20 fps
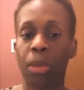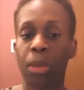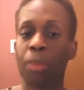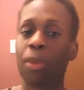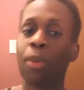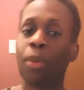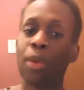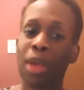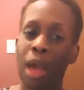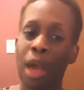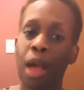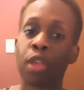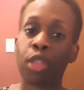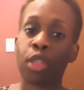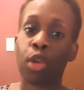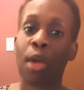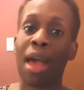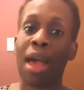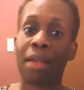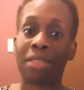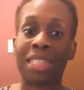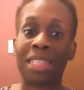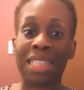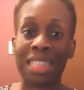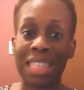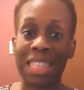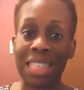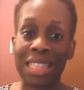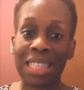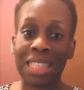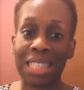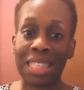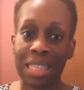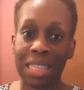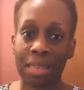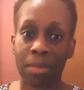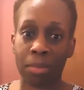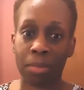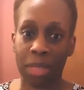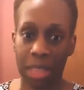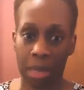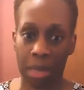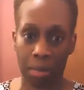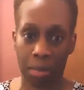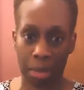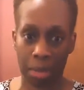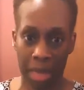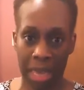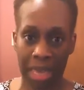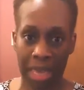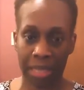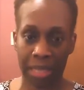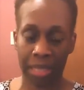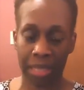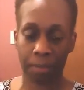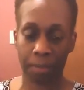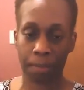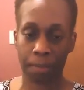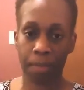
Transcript: but we also have systems in place.